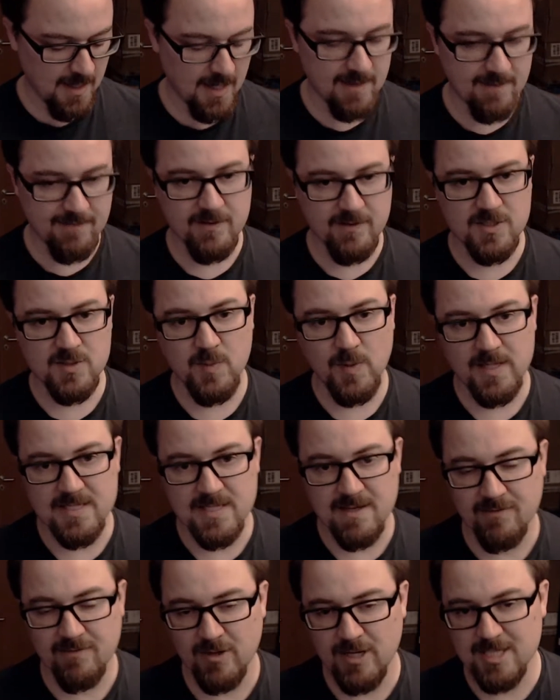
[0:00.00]
The first one
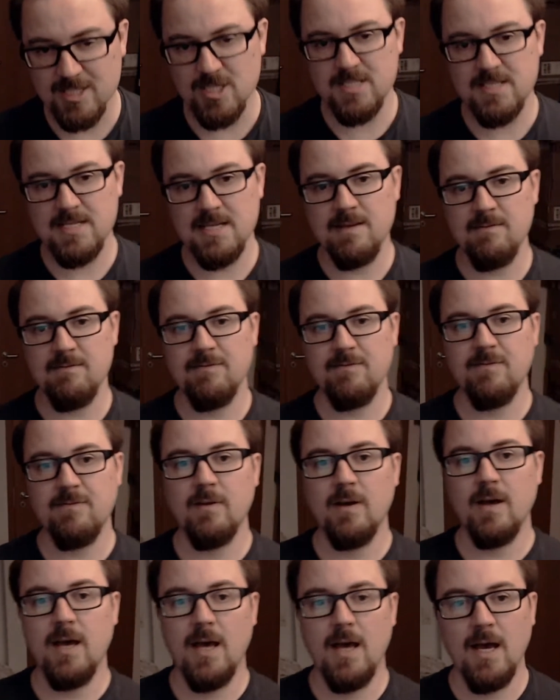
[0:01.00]
is that for initiative,
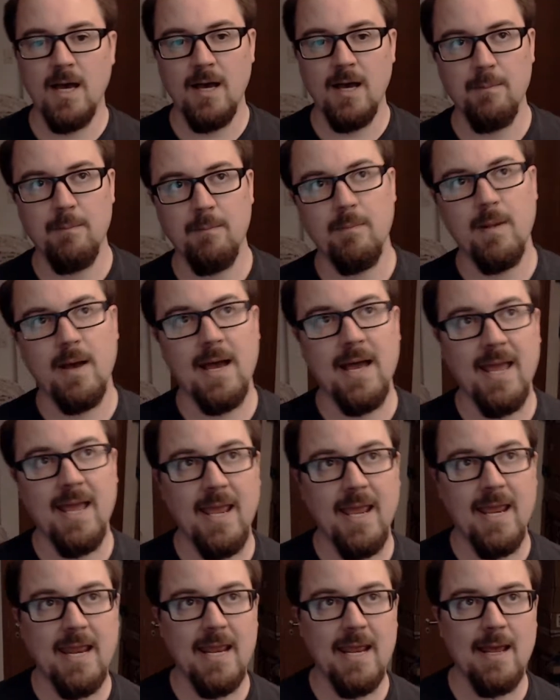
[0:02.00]

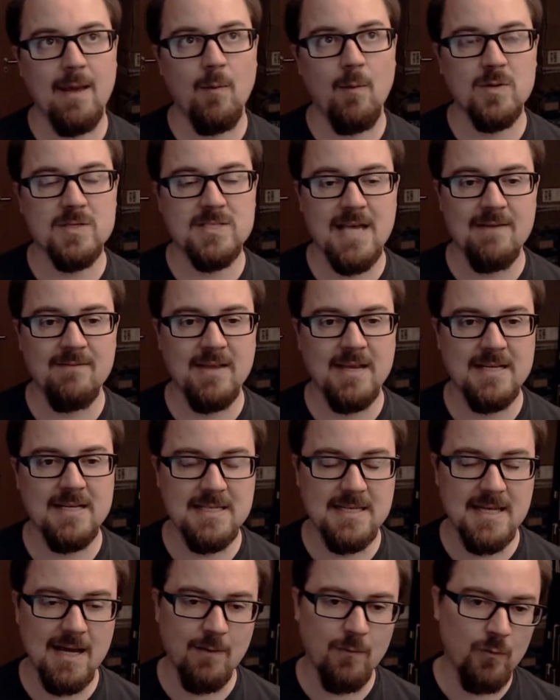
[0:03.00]
I was
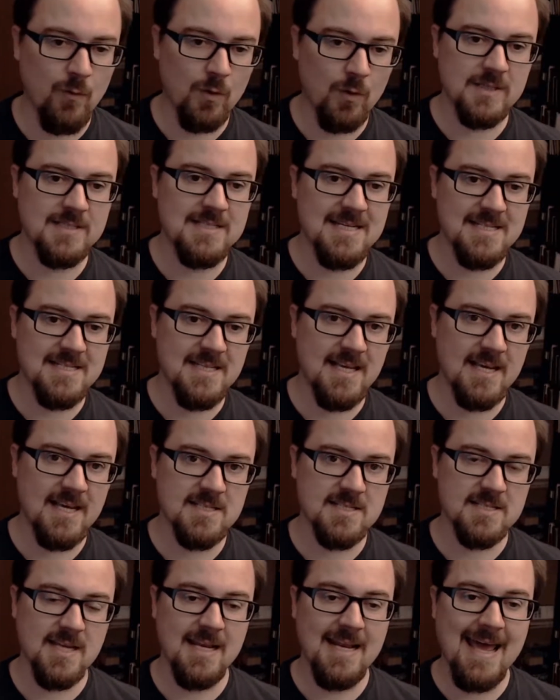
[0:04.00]
having roll a
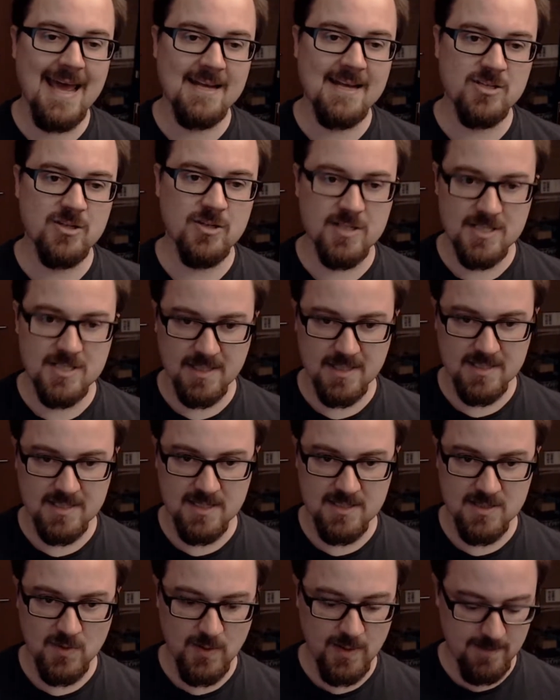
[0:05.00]
d6 and add your
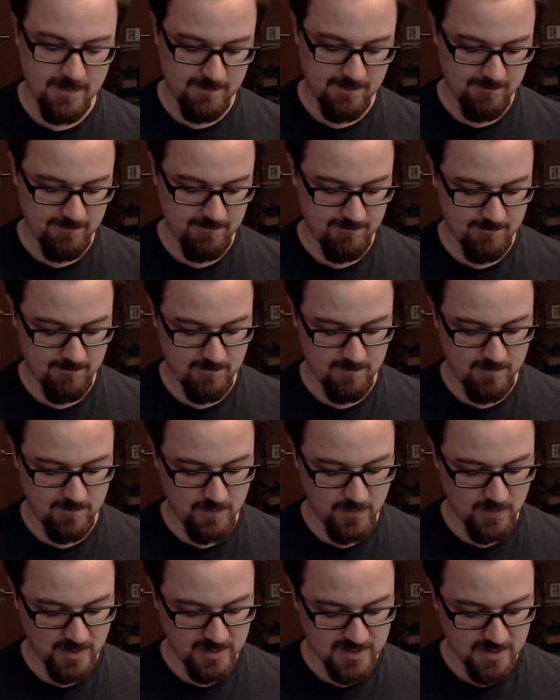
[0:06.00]
agility to it.
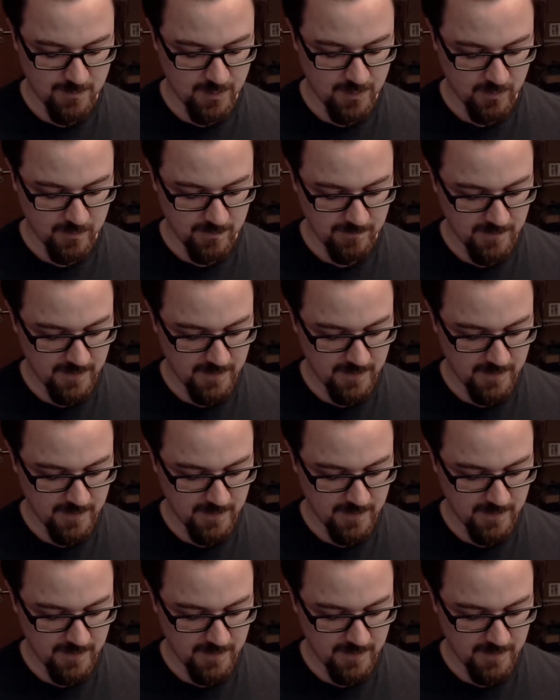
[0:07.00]
Pretty simple.